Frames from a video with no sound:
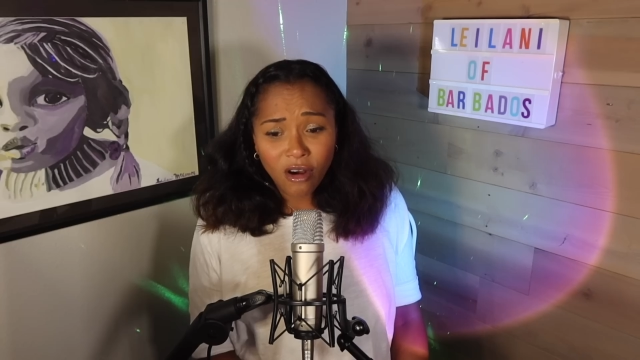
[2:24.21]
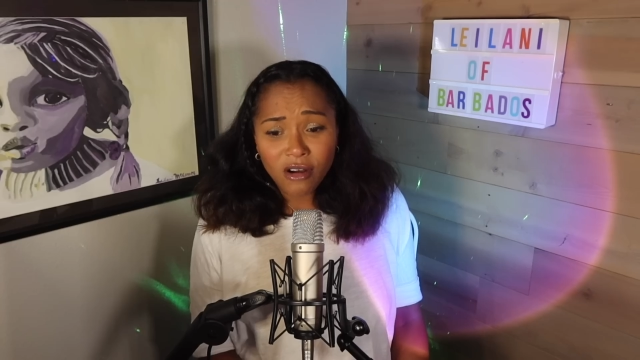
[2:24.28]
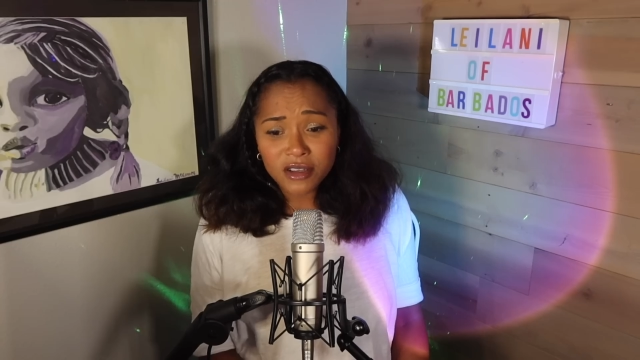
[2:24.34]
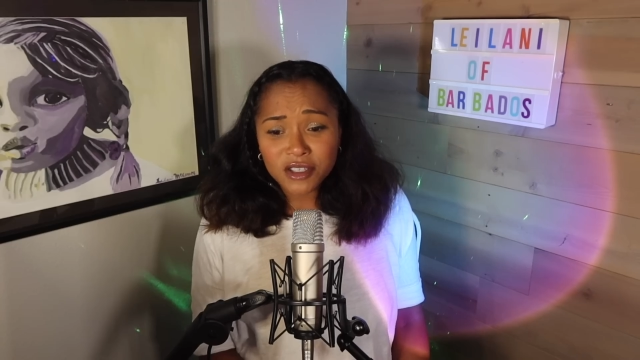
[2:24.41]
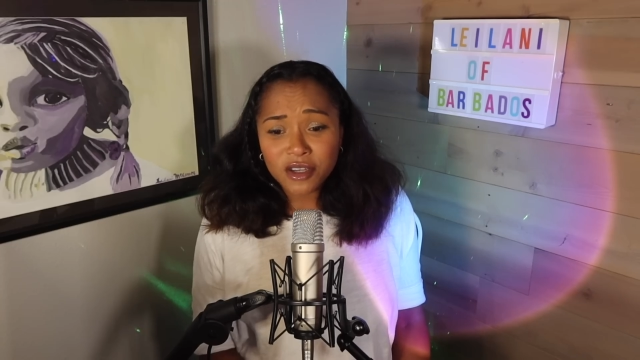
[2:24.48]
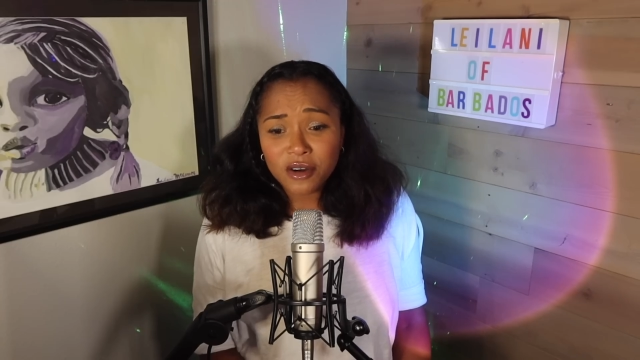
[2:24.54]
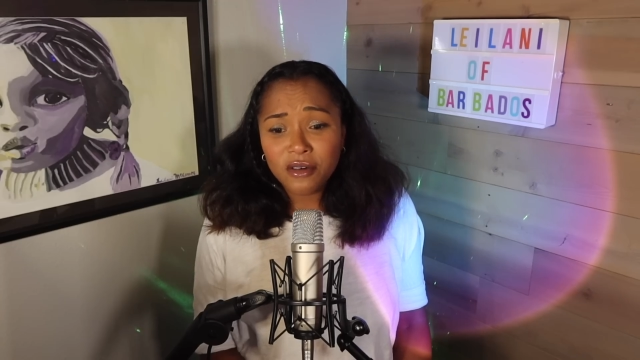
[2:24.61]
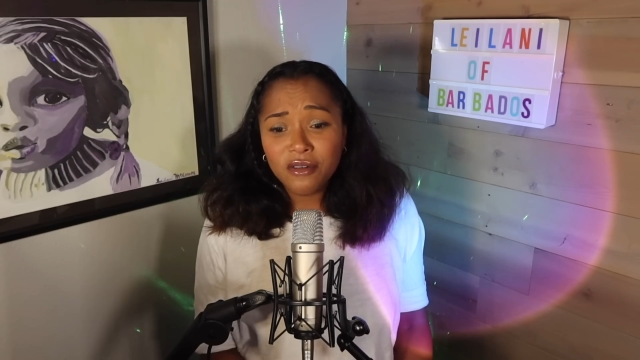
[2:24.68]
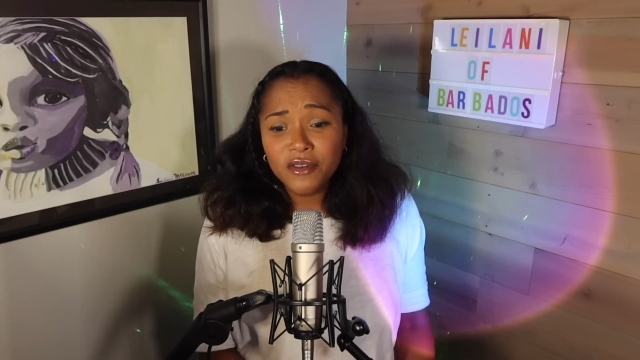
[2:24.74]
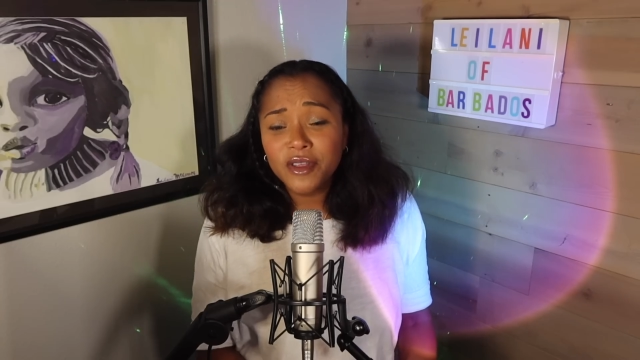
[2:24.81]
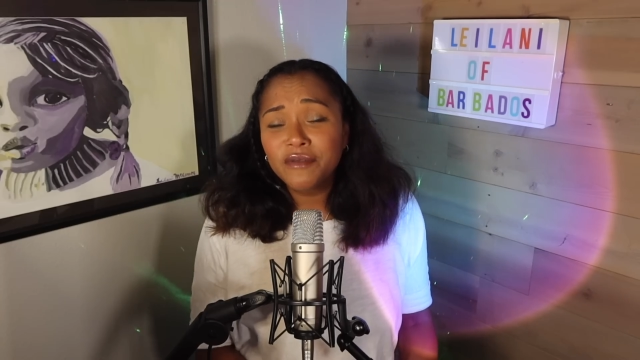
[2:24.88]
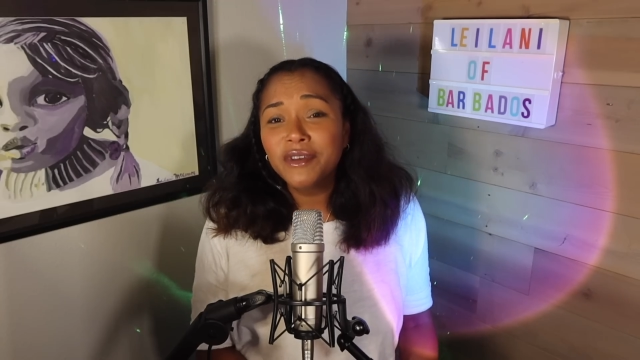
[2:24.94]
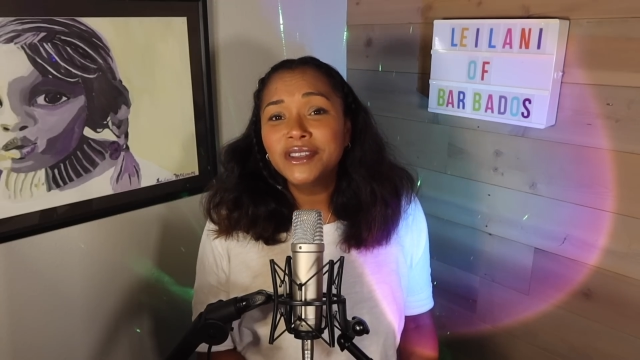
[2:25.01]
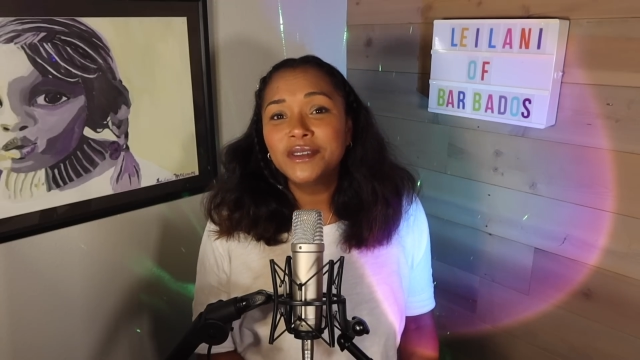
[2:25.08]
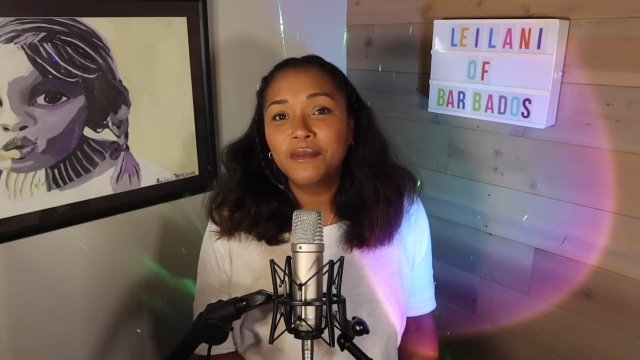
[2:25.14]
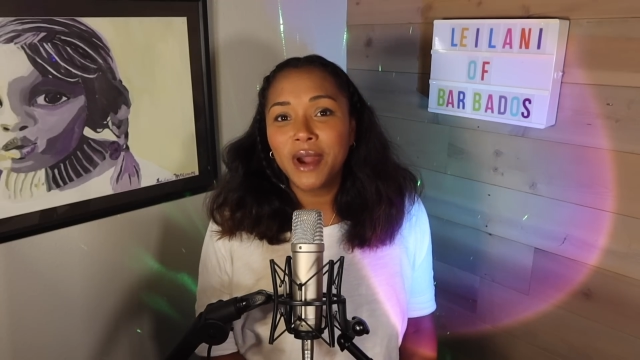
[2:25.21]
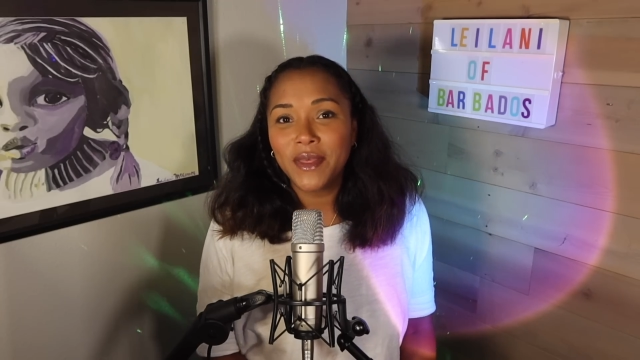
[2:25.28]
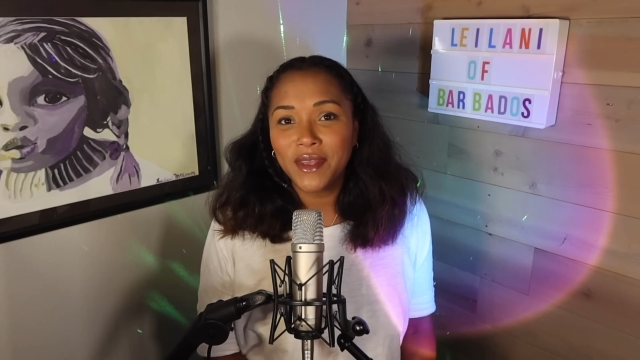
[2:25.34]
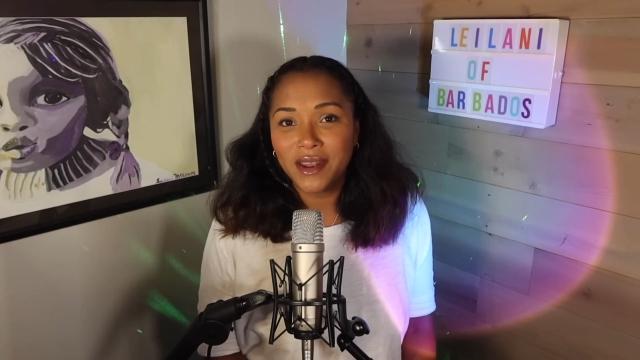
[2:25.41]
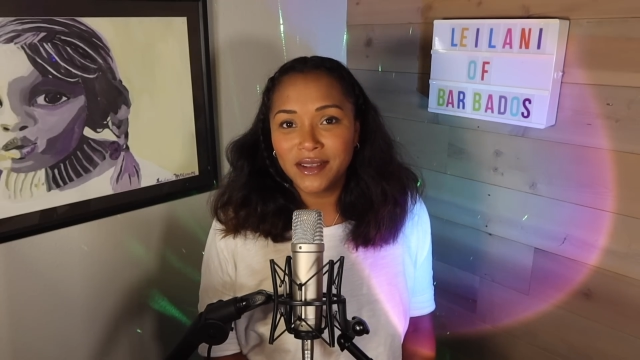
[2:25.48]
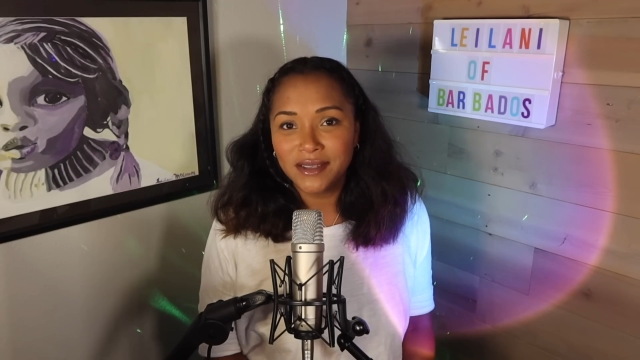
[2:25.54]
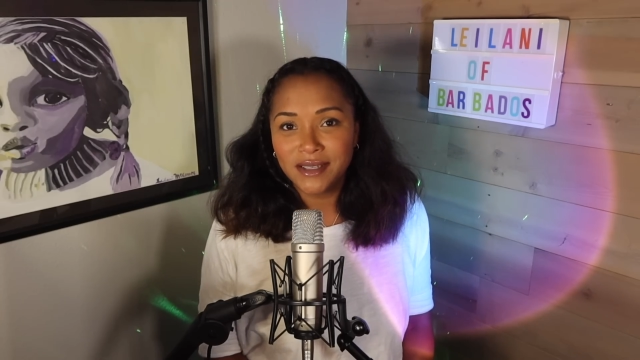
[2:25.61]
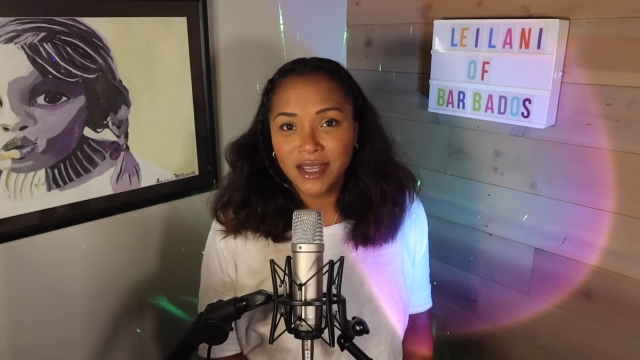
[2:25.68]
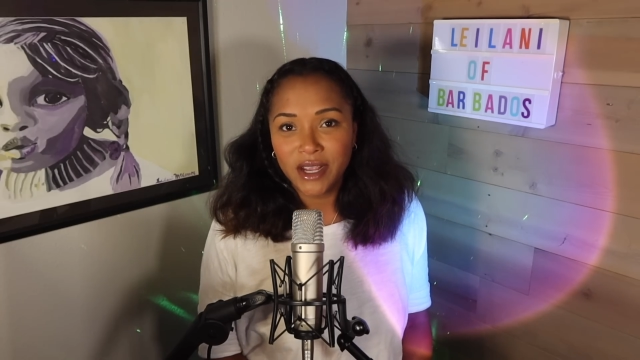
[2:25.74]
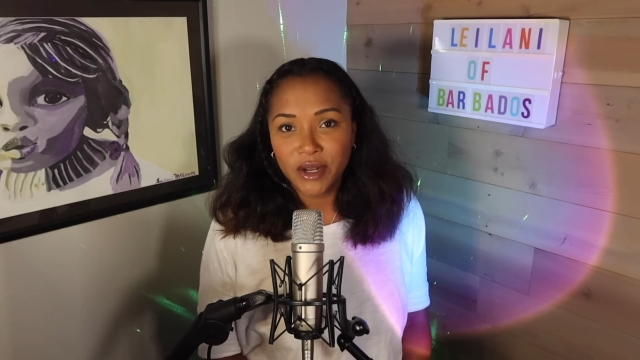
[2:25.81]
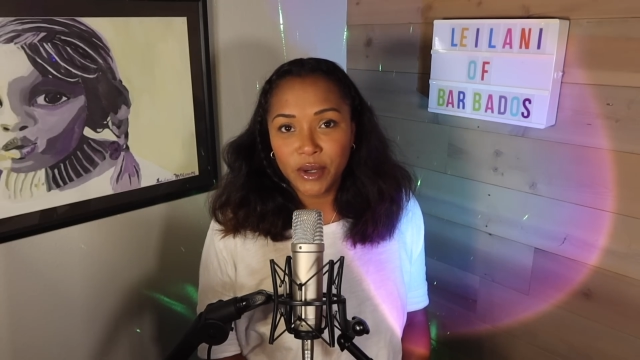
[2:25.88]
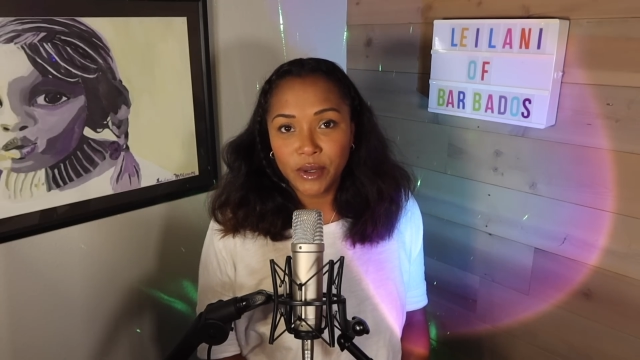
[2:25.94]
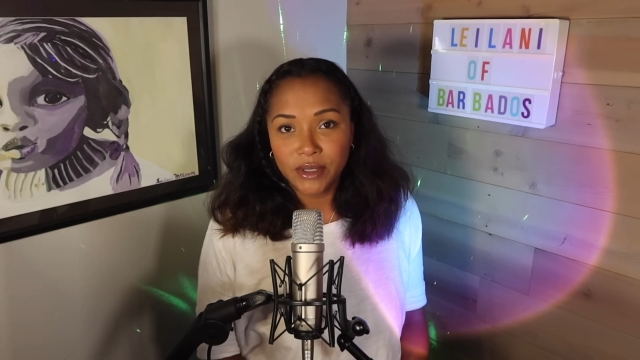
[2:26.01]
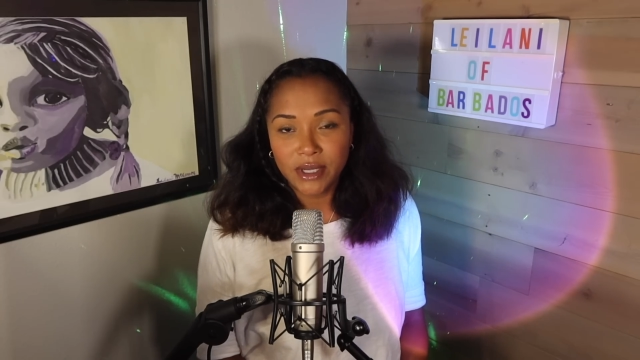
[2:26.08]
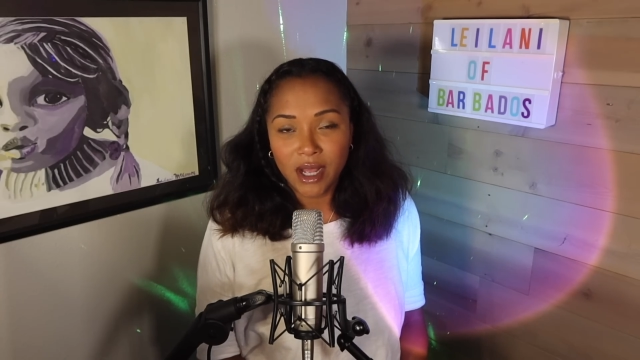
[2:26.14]
Also, the reason why they didn't stay in a
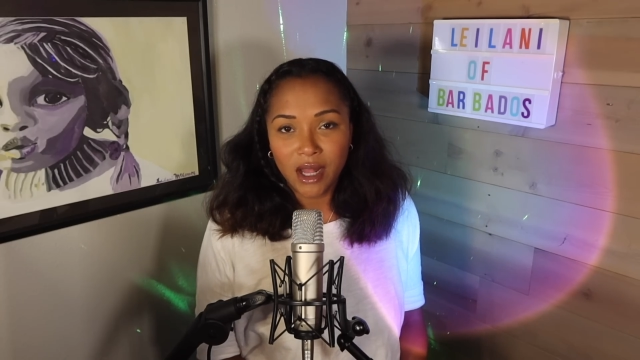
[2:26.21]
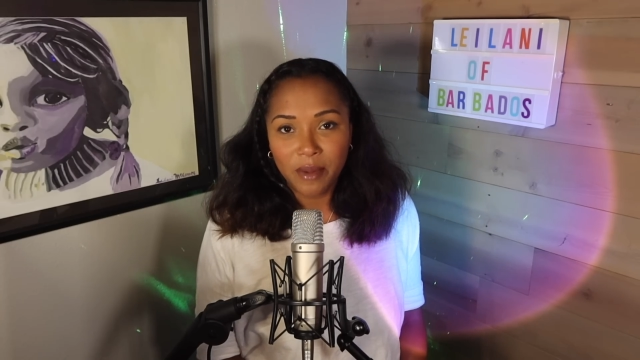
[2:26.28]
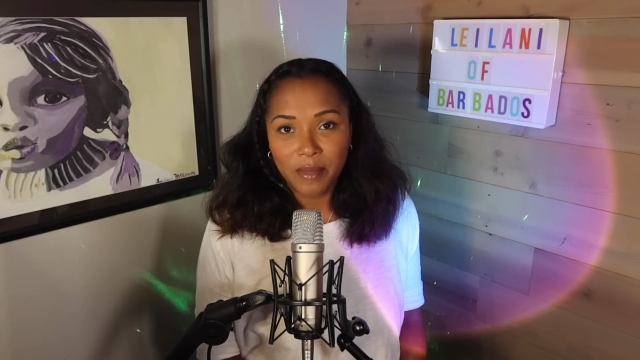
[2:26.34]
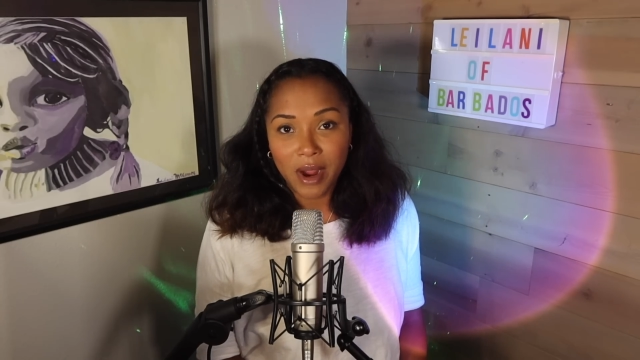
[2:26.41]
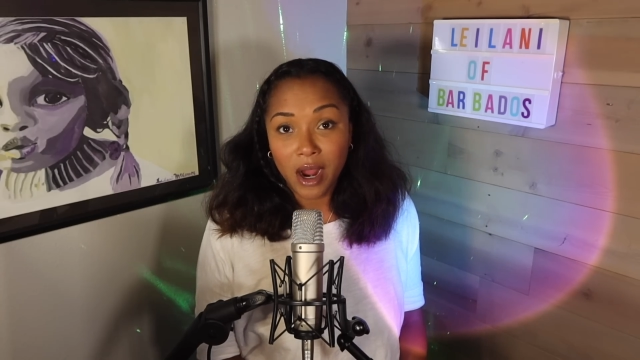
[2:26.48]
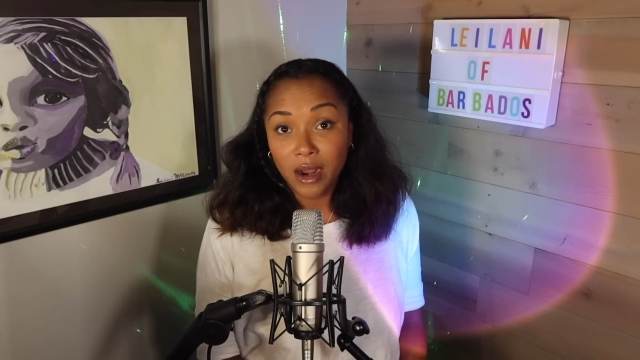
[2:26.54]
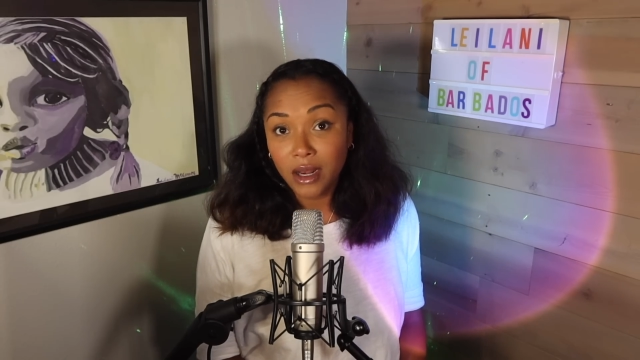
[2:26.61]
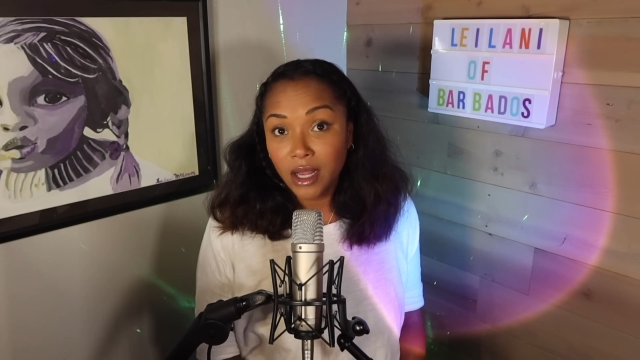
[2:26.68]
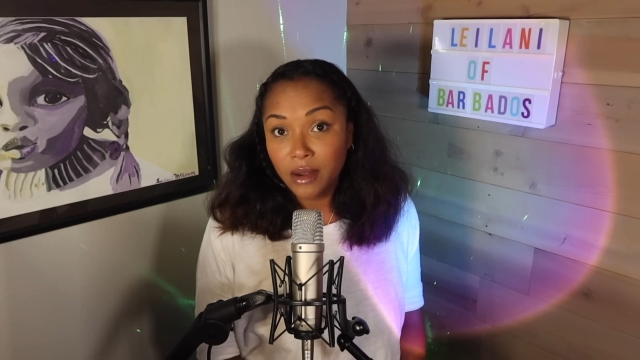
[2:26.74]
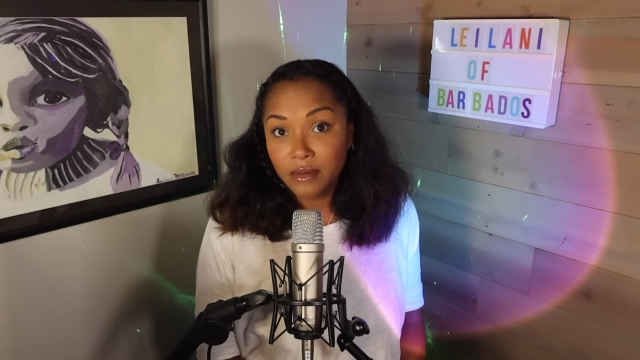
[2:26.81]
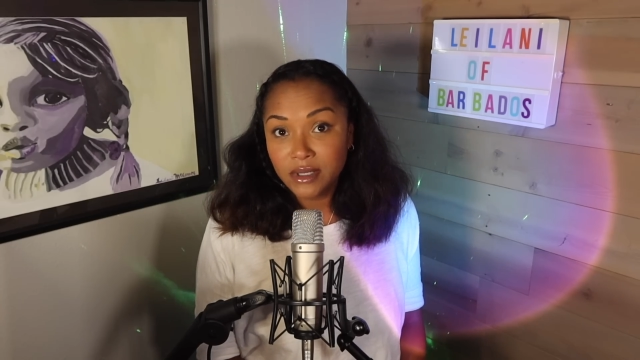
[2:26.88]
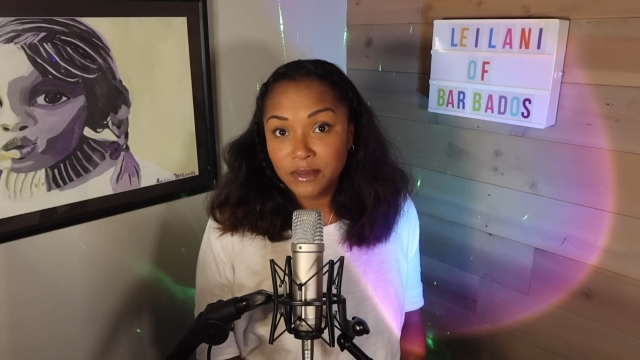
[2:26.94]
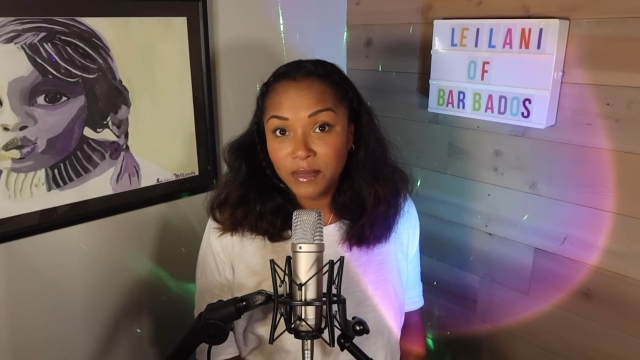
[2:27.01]
hotel apparently was